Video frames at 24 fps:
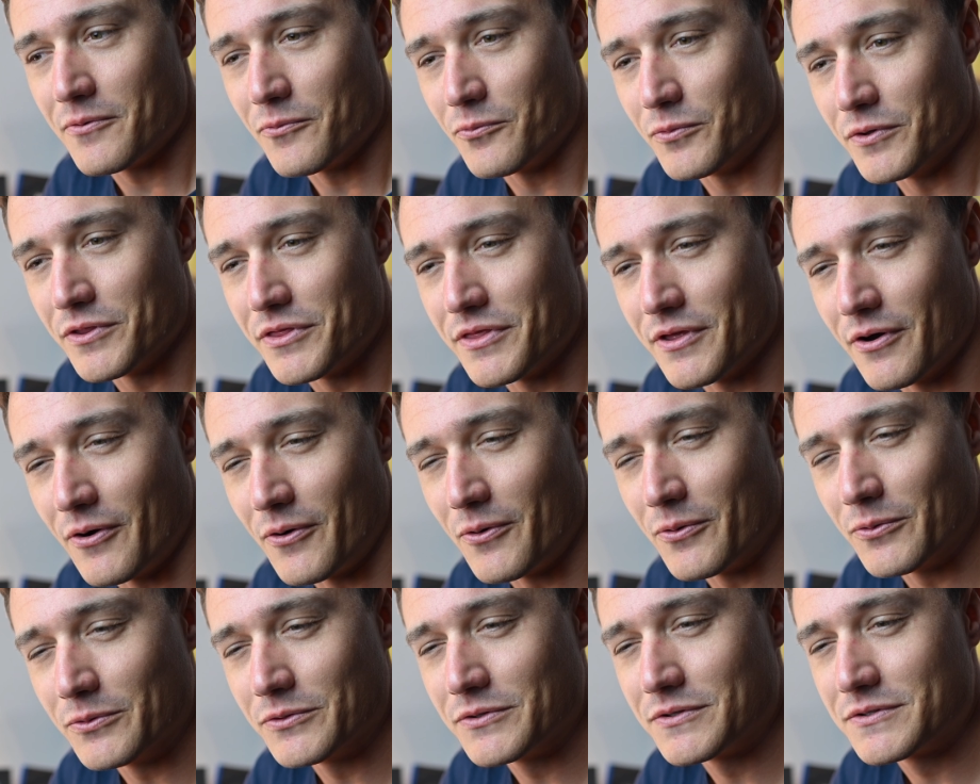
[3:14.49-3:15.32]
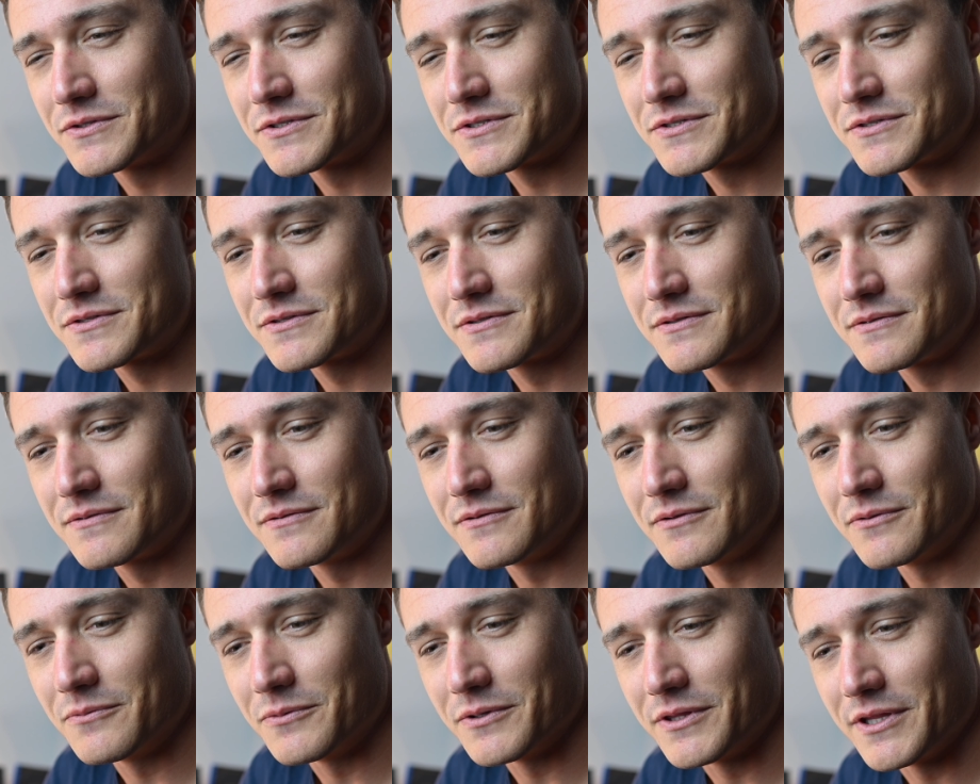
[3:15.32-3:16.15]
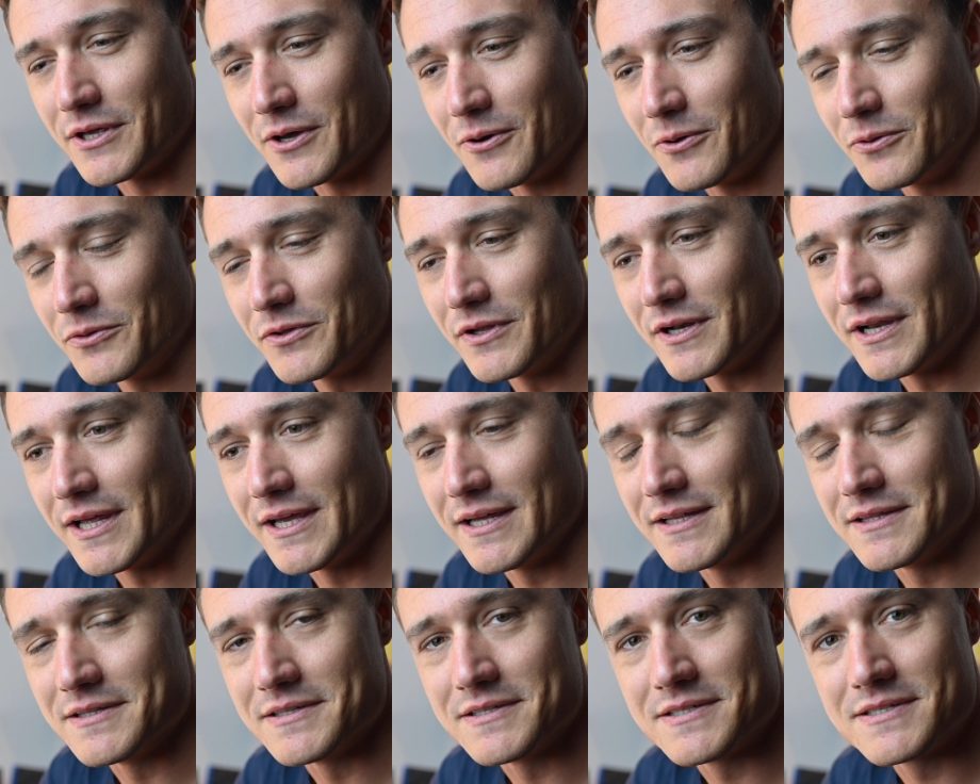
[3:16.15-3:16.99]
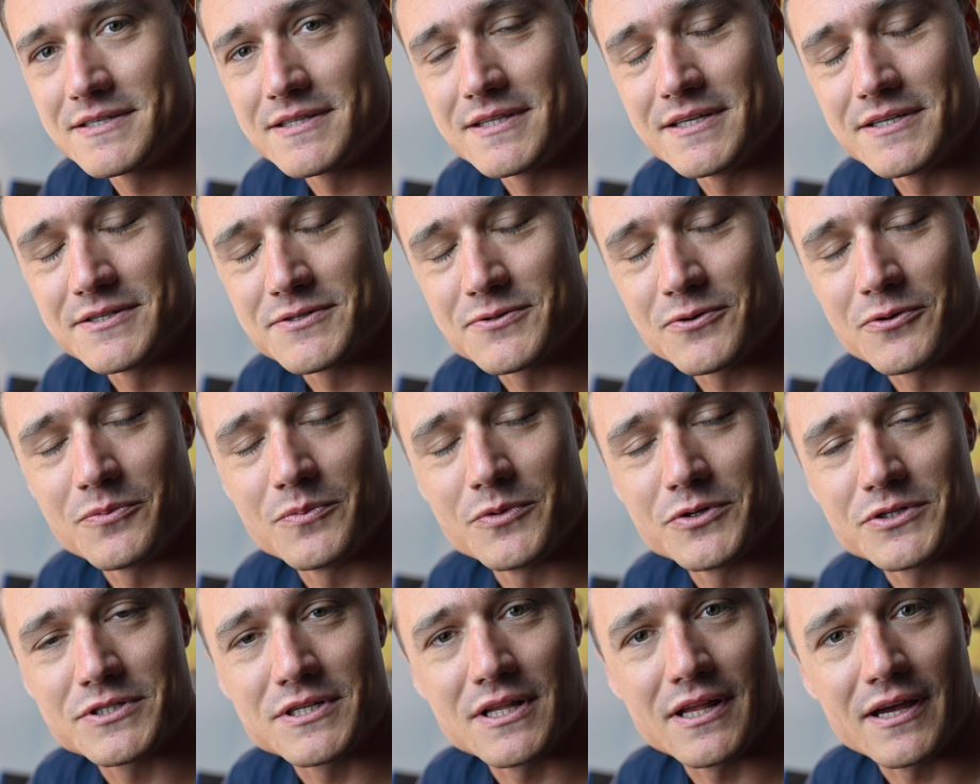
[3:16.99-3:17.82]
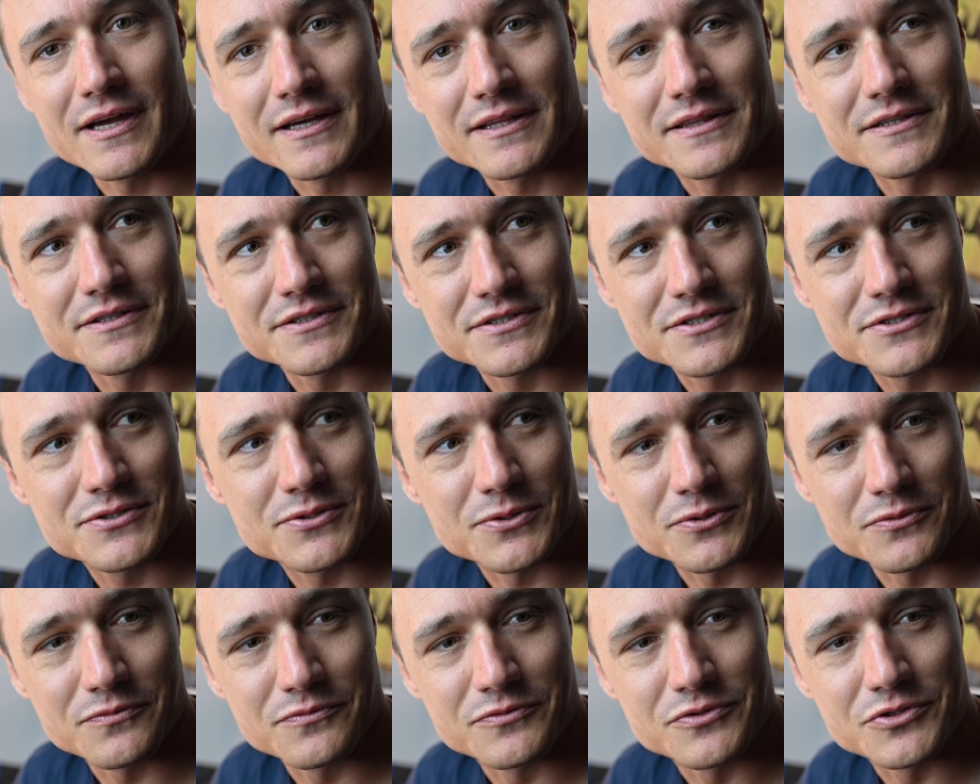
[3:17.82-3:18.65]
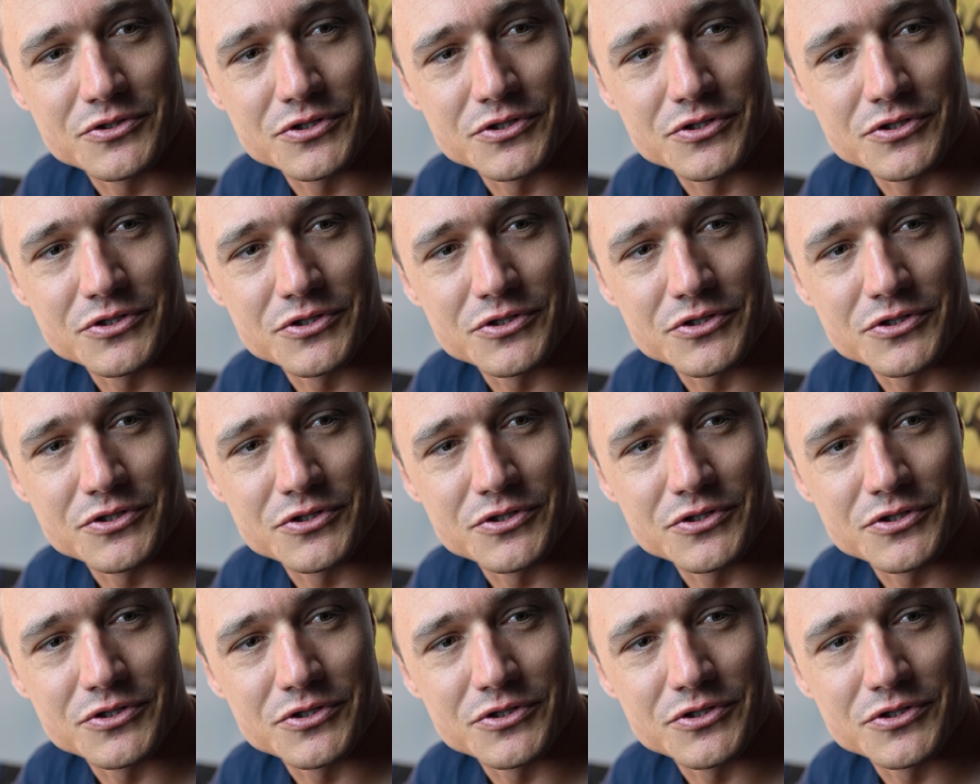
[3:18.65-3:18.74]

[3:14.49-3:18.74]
with the older lens, there's almost like this sort of